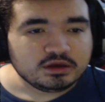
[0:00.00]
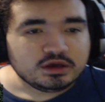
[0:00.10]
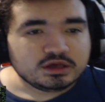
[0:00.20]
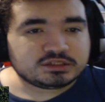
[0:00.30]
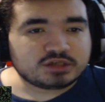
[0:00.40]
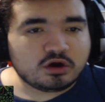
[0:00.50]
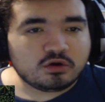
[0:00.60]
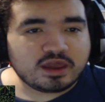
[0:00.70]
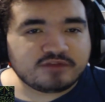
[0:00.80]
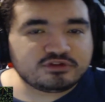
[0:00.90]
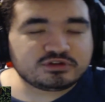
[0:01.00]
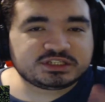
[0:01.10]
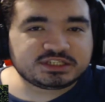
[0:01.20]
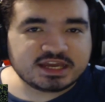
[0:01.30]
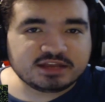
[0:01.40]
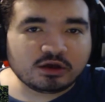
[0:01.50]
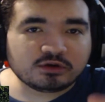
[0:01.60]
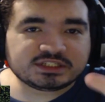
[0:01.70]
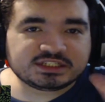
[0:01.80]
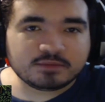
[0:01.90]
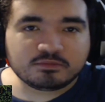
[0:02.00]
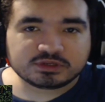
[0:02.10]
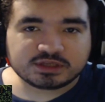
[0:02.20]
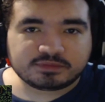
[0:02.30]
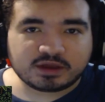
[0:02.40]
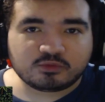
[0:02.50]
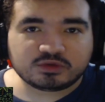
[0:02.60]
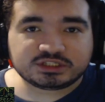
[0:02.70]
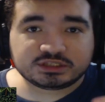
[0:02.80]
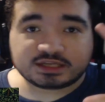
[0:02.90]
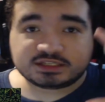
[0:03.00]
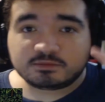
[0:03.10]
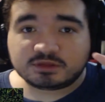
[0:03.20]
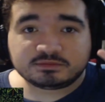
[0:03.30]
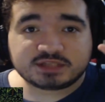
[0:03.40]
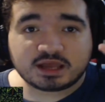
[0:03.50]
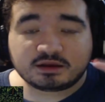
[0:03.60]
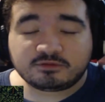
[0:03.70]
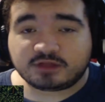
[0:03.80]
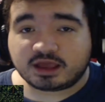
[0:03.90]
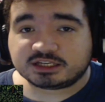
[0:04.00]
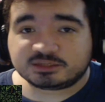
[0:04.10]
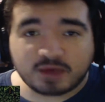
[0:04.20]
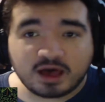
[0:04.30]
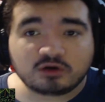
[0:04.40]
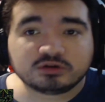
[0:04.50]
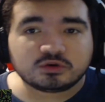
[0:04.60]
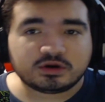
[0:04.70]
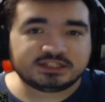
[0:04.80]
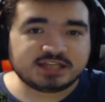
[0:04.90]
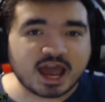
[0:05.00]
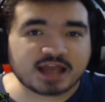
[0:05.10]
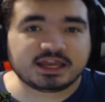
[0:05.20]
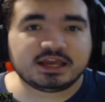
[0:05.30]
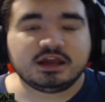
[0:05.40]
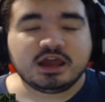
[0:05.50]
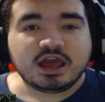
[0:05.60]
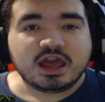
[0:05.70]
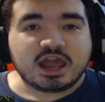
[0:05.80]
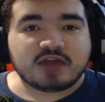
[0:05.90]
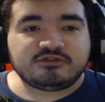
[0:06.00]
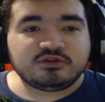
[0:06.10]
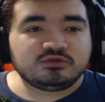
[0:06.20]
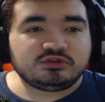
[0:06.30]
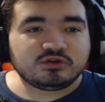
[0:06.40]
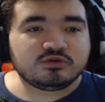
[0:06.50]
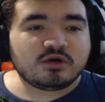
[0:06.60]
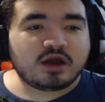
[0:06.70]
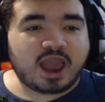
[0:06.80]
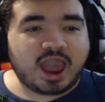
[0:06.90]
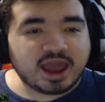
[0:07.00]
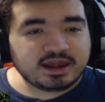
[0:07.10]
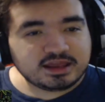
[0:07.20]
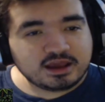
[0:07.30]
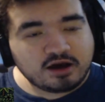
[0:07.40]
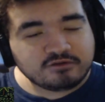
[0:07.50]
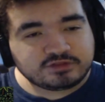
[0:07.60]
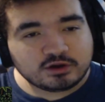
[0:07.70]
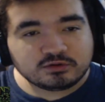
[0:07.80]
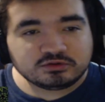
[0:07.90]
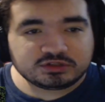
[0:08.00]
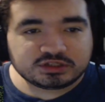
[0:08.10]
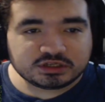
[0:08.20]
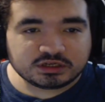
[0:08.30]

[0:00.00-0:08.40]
So if you see those symbols up there, which is like some of them stand up for like spells or attacking, if you do any of those